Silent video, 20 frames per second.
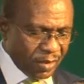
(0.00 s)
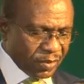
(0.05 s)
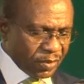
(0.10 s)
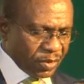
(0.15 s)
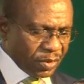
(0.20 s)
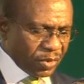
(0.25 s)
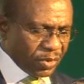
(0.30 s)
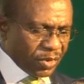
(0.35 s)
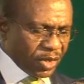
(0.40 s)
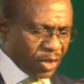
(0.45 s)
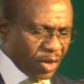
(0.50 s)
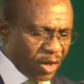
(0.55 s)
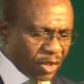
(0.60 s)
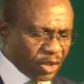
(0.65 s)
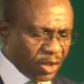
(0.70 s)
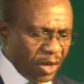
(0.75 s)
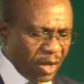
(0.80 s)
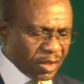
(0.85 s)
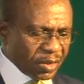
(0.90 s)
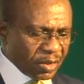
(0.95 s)

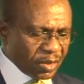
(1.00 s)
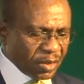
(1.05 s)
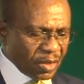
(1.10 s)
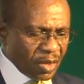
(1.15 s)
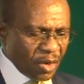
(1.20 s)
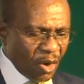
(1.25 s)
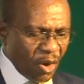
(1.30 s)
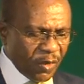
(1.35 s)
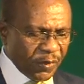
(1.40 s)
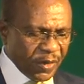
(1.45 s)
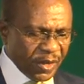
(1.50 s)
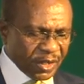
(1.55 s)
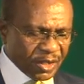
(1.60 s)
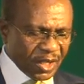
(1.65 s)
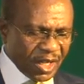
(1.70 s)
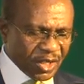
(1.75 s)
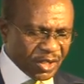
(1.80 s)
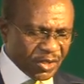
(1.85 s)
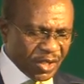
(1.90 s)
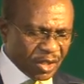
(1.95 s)
reduction of
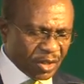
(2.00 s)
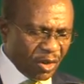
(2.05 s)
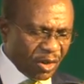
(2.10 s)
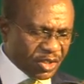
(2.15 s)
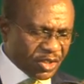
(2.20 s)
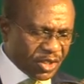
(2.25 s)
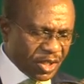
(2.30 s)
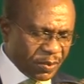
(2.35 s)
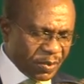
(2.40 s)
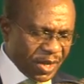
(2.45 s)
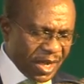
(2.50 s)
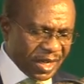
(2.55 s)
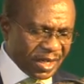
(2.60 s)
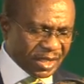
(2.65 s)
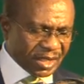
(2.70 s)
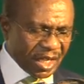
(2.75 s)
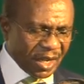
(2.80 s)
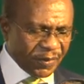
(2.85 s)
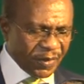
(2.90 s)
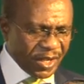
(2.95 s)
interest rate on CBN
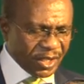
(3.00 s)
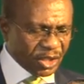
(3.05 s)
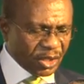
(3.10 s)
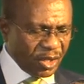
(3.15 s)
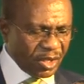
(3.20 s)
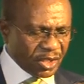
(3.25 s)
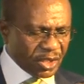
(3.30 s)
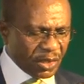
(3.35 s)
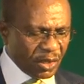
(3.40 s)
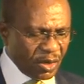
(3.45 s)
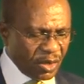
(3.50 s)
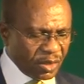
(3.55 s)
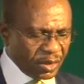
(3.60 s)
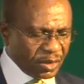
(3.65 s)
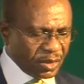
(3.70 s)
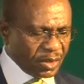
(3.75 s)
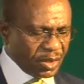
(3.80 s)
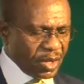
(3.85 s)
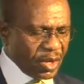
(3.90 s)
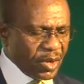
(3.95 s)
interventions loans
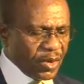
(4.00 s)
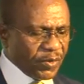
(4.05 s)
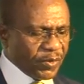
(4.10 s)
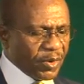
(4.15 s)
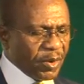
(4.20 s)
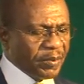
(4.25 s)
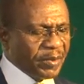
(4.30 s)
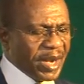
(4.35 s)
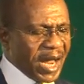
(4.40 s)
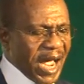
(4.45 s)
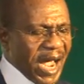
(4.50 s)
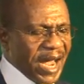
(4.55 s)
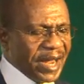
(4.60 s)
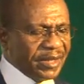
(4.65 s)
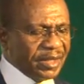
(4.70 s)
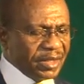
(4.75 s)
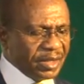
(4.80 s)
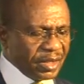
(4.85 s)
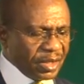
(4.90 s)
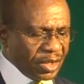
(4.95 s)
from 9
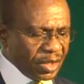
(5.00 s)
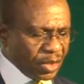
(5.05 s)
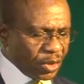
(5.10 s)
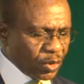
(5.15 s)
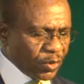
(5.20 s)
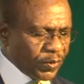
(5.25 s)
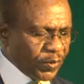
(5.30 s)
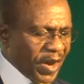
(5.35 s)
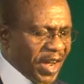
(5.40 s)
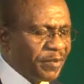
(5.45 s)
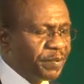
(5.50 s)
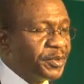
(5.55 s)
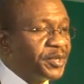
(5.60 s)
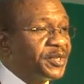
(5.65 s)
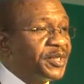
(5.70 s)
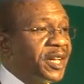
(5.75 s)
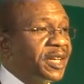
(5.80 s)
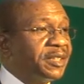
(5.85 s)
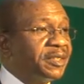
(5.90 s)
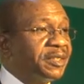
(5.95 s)
to
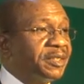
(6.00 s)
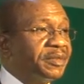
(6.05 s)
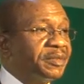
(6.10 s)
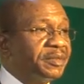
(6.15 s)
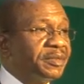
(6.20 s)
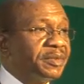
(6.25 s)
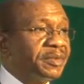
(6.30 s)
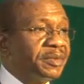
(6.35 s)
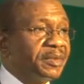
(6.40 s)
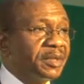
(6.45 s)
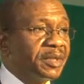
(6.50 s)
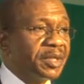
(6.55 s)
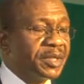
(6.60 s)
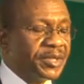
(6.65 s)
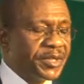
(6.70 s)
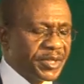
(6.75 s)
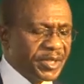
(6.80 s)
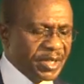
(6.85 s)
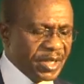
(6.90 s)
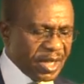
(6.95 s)
5%.
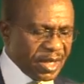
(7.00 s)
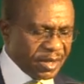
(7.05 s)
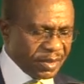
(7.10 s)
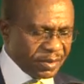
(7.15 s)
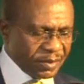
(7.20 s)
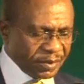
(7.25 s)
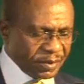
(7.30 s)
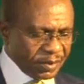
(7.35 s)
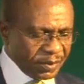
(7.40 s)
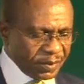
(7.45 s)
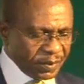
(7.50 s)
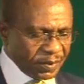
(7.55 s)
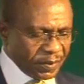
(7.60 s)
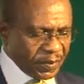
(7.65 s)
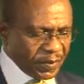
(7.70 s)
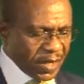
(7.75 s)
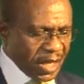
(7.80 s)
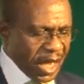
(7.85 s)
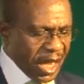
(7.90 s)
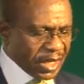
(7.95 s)
C,
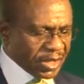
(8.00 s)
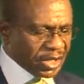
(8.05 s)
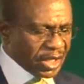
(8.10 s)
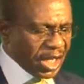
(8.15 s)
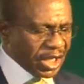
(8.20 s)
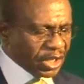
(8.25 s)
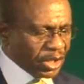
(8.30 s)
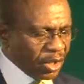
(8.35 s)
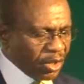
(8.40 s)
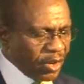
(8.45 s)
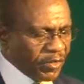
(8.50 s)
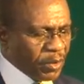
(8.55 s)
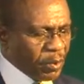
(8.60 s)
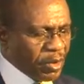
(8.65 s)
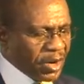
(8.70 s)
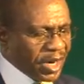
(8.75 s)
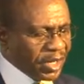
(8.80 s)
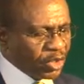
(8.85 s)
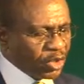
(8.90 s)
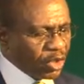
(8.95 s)
extension of the
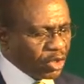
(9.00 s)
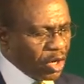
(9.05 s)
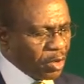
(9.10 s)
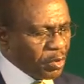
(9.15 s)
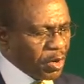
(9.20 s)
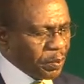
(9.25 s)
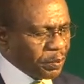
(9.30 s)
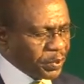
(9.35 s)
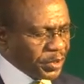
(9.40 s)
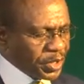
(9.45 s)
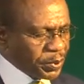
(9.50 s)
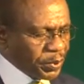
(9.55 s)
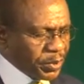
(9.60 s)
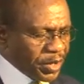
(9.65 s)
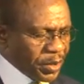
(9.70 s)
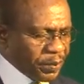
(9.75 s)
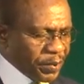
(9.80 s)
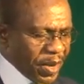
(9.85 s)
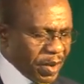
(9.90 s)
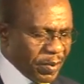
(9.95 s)
moratorium on principal
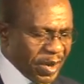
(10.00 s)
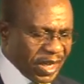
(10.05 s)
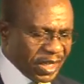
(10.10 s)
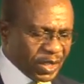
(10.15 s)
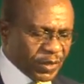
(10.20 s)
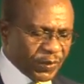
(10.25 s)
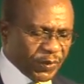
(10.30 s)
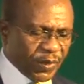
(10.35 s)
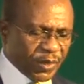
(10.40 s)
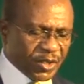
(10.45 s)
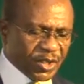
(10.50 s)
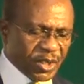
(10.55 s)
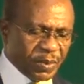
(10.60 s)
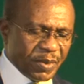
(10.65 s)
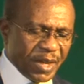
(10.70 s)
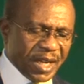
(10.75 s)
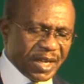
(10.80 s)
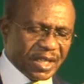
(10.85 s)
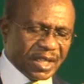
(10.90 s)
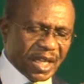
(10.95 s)
repayments for
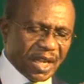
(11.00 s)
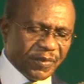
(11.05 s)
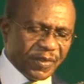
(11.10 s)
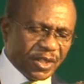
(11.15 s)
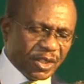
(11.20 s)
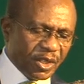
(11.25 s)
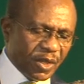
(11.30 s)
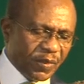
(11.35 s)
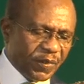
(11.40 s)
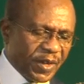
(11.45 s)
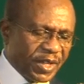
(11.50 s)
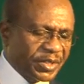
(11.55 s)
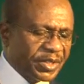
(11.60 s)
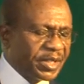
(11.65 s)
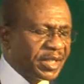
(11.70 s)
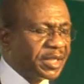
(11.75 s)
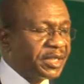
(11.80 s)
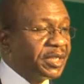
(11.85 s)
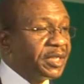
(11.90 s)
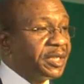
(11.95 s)
CBN intervention
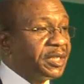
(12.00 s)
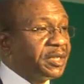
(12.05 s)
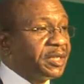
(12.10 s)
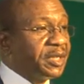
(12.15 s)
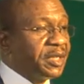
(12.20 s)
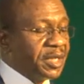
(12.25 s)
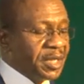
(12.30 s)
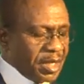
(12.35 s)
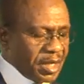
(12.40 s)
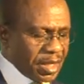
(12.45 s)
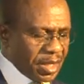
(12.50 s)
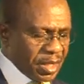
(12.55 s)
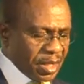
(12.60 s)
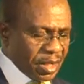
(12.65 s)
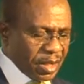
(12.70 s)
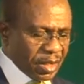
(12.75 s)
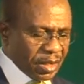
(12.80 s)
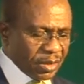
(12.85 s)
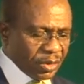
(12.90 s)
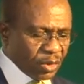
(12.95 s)
facilities
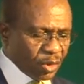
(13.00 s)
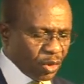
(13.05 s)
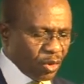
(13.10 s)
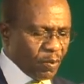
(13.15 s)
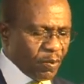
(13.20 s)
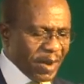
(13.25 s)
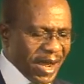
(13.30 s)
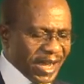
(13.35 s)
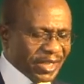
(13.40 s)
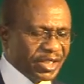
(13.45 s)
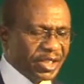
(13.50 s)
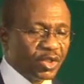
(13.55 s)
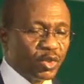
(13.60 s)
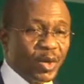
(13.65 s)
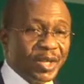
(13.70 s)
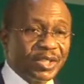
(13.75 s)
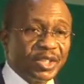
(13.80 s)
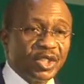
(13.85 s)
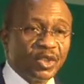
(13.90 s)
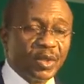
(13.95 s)
to March
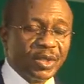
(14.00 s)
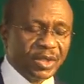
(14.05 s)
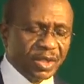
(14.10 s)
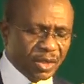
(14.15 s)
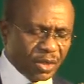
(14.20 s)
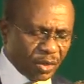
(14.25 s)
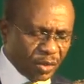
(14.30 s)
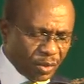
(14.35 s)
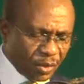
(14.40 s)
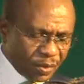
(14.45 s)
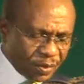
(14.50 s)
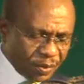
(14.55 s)
2022.